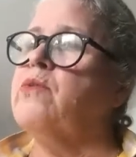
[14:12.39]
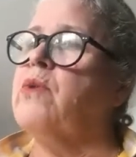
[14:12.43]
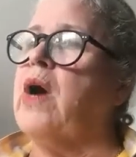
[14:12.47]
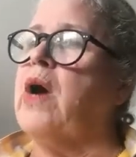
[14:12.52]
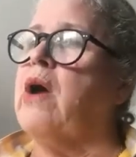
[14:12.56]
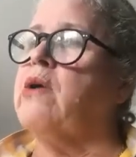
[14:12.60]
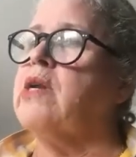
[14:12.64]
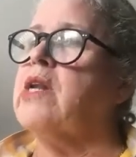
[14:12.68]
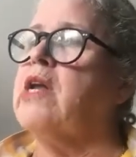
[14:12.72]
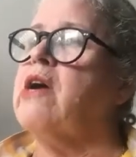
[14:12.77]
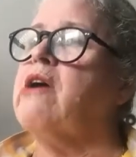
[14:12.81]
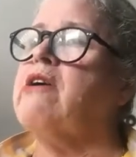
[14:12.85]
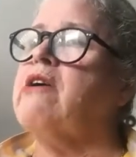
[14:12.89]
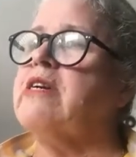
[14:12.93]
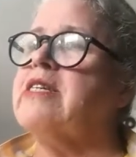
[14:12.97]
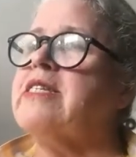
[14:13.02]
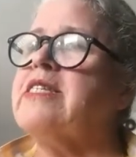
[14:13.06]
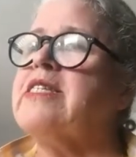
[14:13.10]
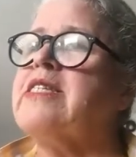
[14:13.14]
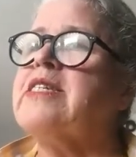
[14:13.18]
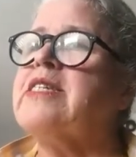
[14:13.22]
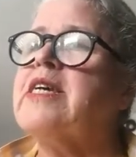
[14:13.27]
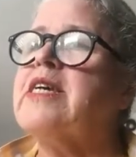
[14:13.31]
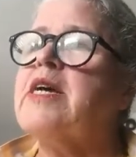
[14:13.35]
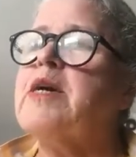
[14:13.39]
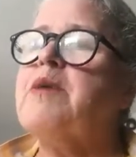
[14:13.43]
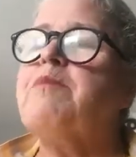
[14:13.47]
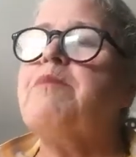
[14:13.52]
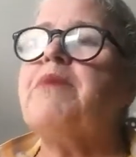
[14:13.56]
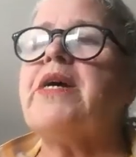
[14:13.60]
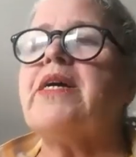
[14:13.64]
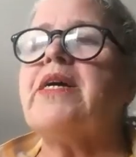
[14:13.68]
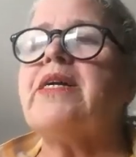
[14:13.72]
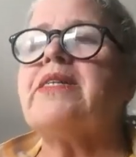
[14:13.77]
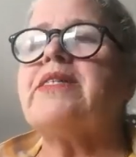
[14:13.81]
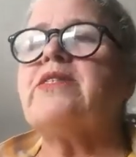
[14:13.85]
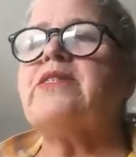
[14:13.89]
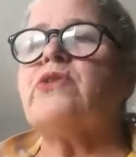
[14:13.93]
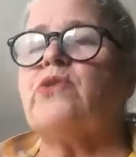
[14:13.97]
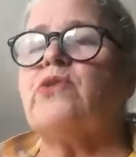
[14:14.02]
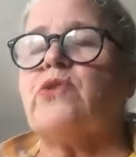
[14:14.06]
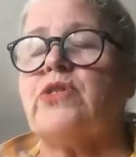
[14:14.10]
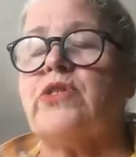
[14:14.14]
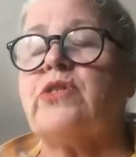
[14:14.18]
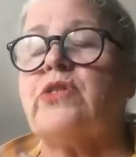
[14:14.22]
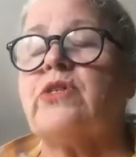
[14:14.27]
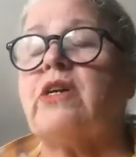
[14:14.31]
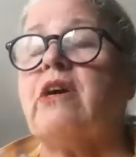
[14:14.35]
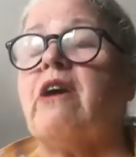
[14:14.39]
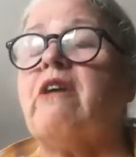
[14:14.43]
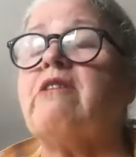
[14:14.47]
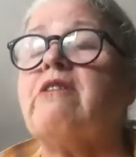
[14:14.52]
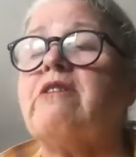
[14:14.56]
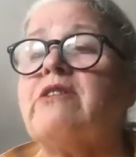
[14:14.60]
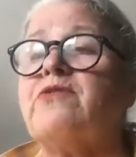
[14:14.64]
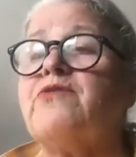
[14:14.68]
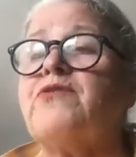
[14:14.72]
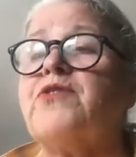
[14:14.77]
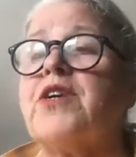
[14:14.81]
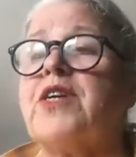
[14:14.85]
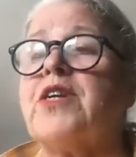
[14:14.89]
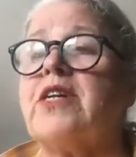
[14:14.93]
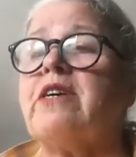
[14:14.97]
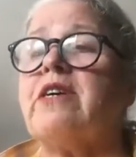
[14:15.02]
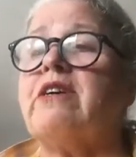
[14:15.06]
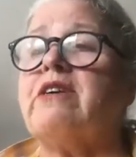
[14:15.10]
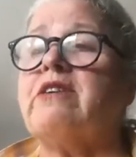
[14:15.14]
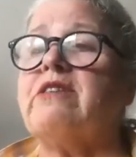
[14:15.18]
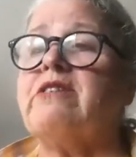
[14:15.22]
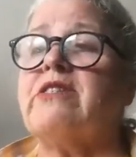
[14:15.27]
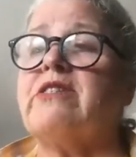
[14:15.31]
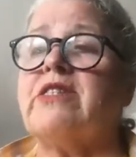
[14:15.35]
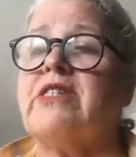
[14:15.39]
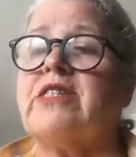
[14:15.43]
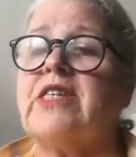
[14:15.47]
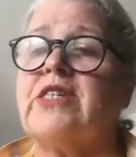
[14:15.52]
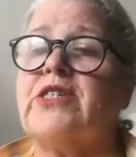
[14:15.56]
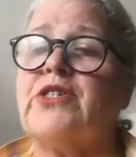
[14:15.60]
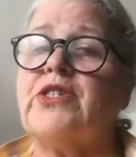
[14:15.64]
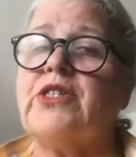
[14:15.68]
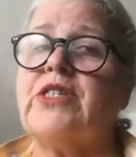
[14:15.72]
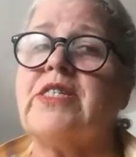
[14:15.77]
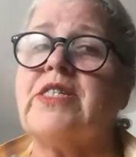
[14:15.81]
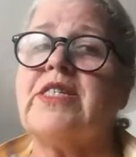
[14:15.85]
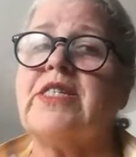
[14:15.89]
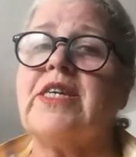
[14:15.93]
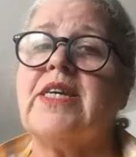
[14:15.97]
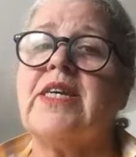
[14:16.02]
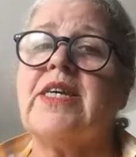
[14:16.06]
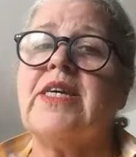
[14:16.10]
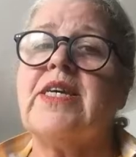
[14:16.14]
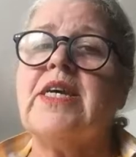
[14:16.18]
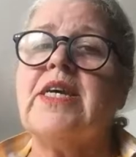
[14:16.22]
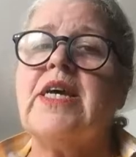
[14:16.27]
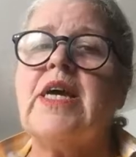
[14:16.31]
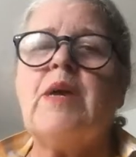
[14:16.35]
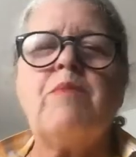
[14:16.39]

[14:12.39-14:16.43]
our lawns, or front gardens, I should say.